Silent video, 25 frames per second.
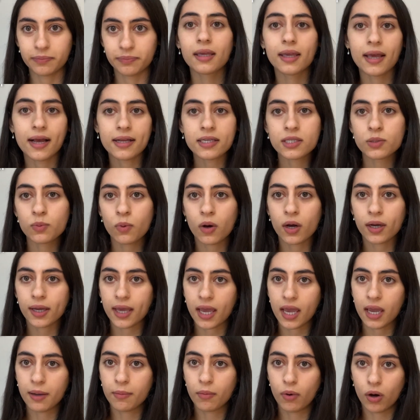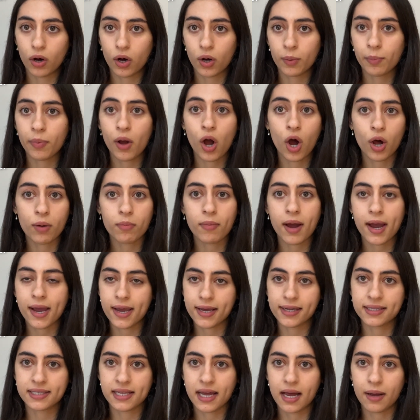Guess what came up on my
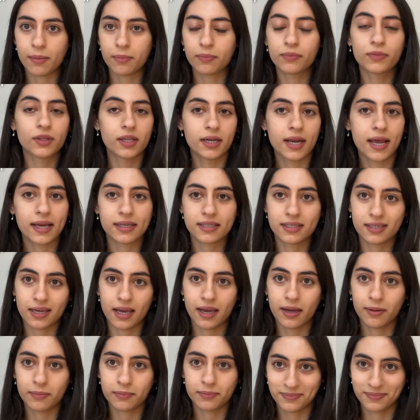exam the next day?